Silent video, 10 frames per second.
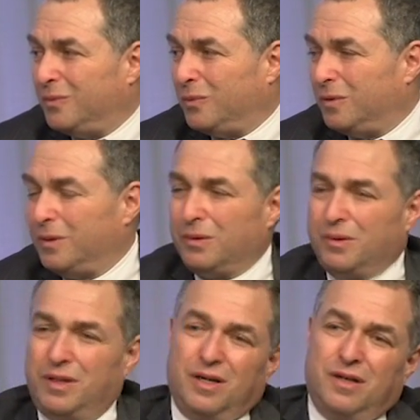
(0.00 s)
one way
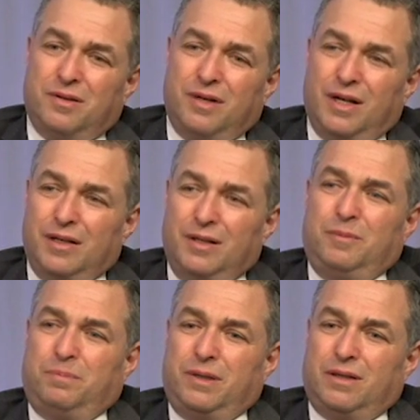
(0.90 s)
or the other, and
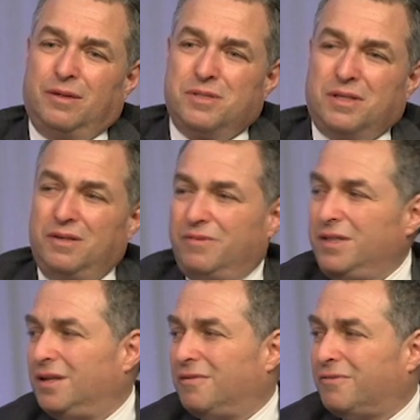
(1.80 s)
it becomes
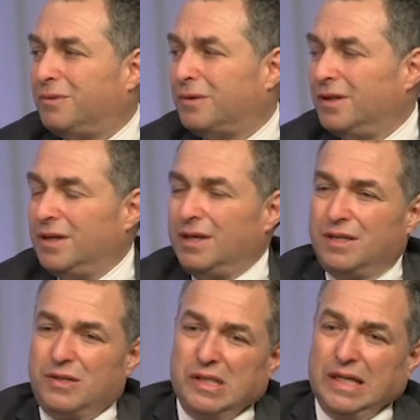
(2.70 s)
convenient for
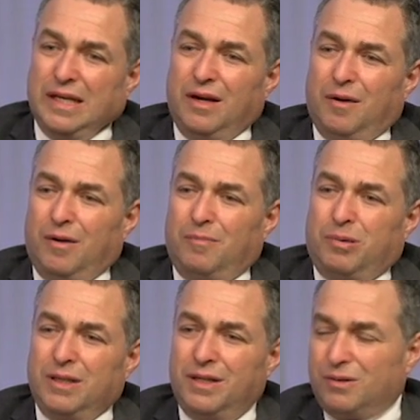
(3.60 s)

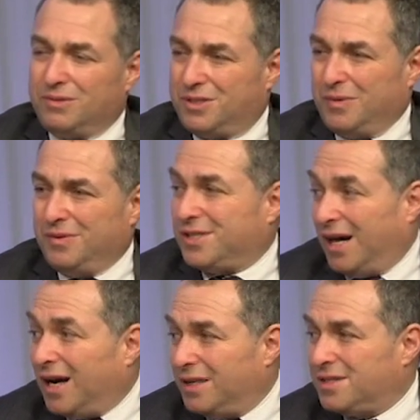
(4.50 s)
political
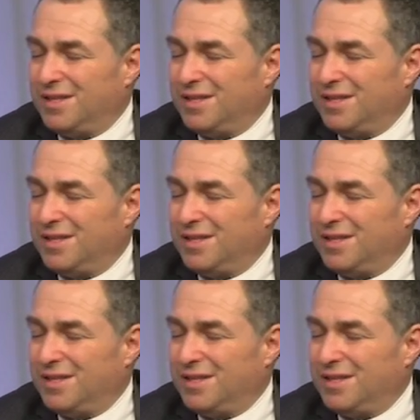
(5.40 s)
sides